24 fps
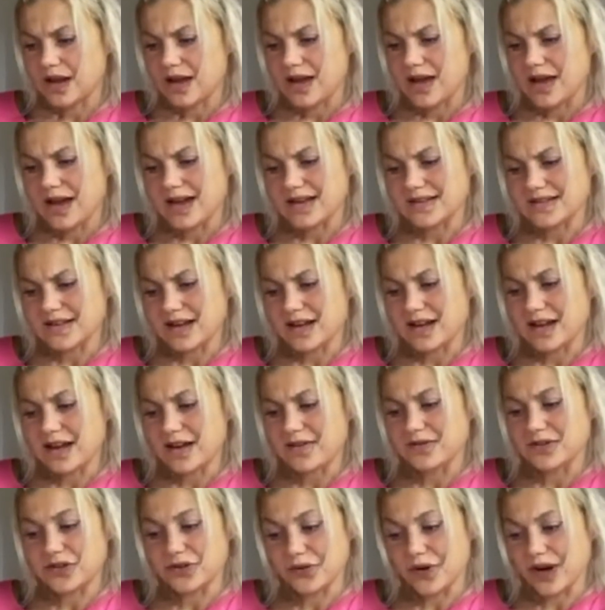as I have
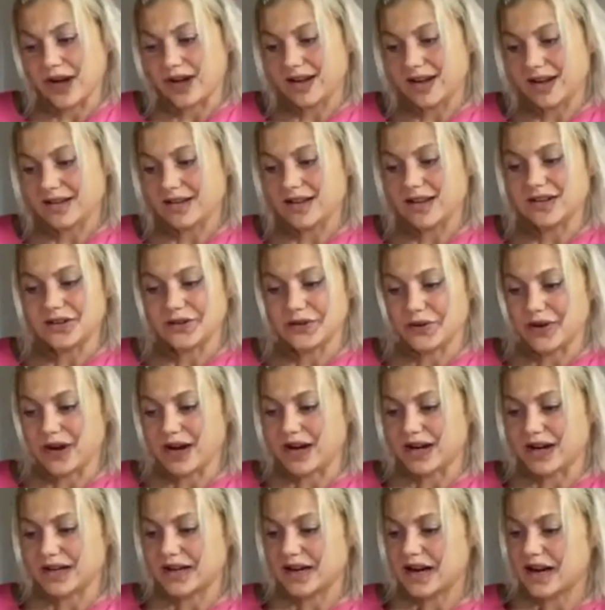tried and
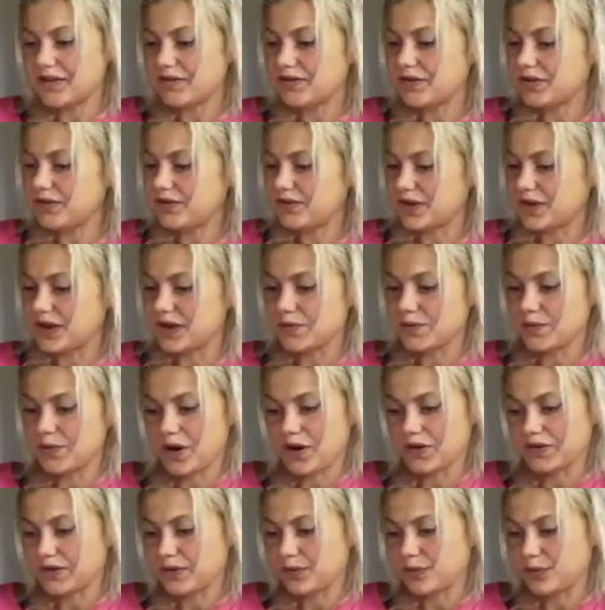tried everything
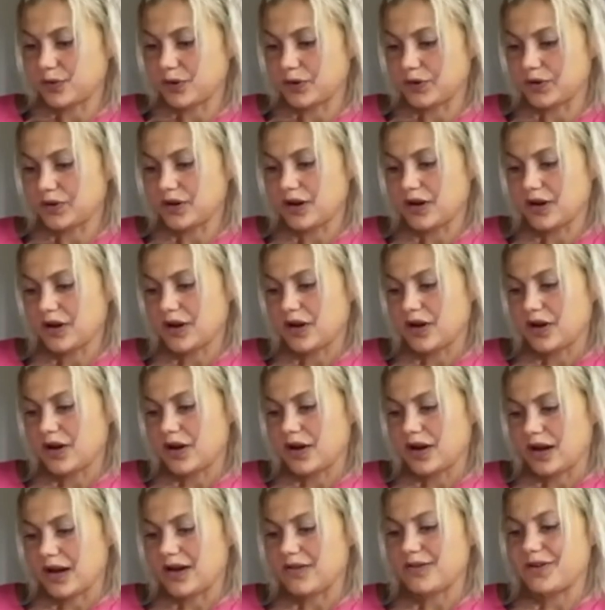possible,
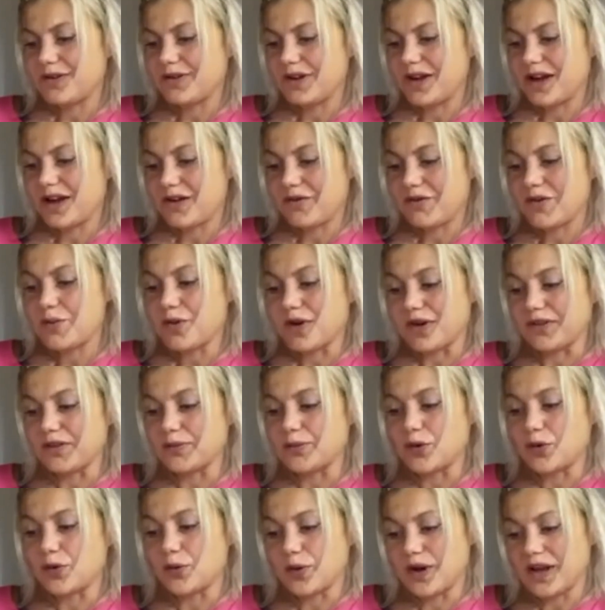every possible
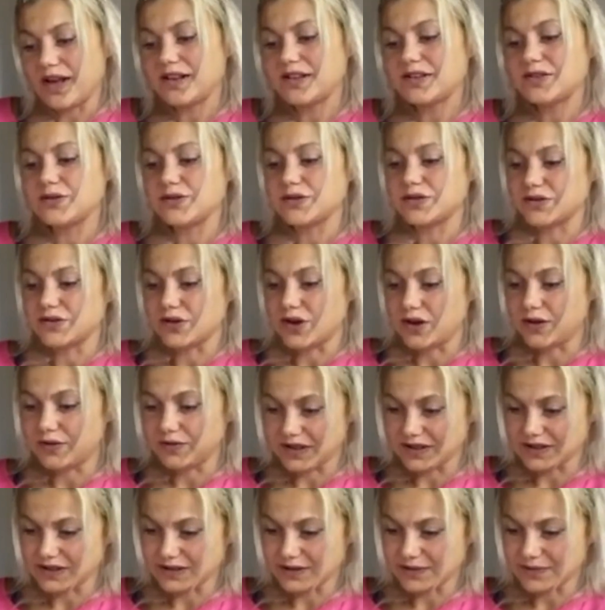way to solve
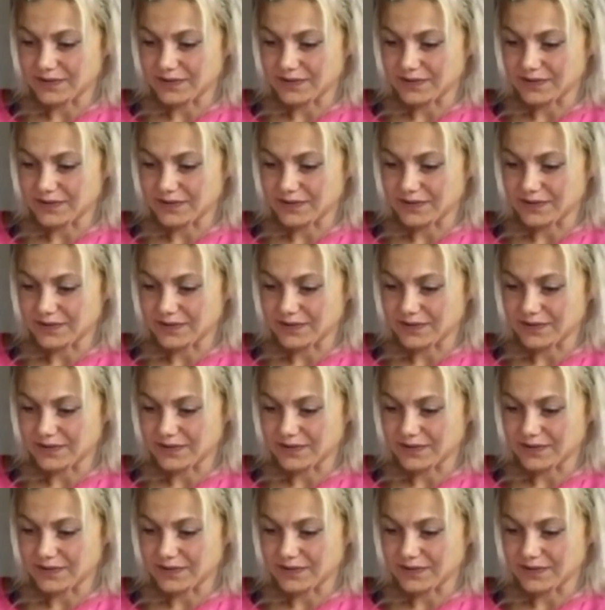this.